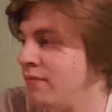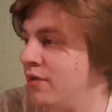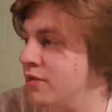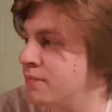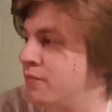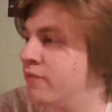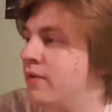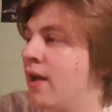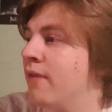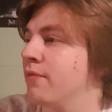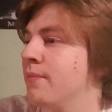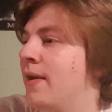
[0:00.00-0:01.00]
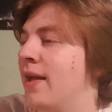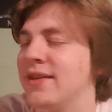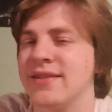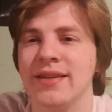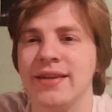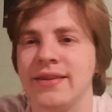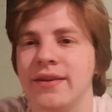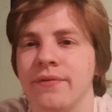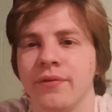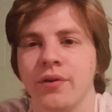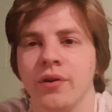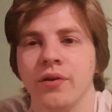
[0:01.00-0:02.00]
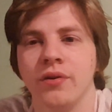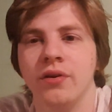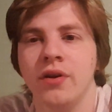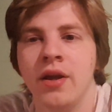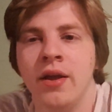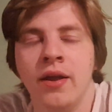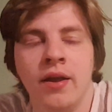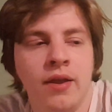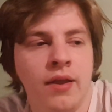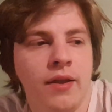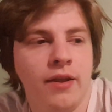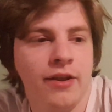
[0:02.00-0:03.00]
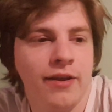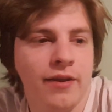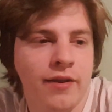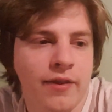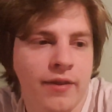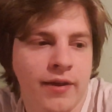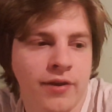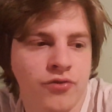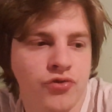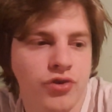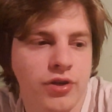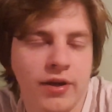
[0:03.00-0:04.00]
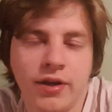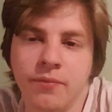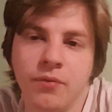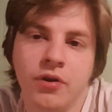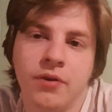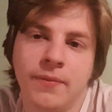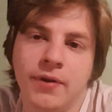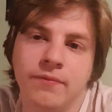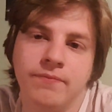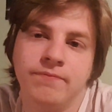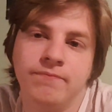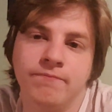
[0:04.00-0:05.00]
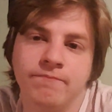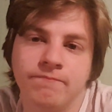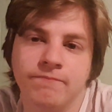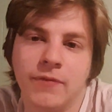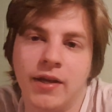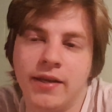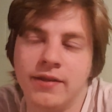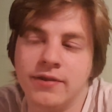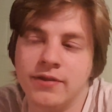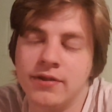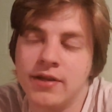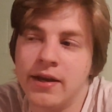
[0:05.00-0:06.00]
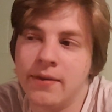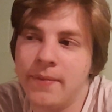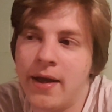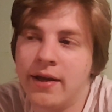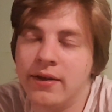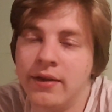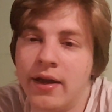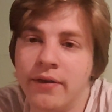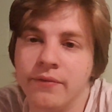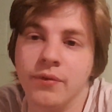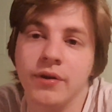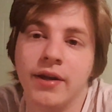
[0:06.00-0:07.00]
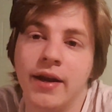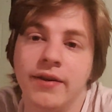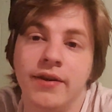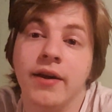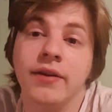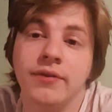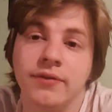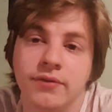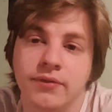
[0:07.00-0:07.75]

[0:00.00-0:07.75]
I just moved on from my ex. I liked a different girl, and then she ended up hurting me and setting back a lot of work I'd done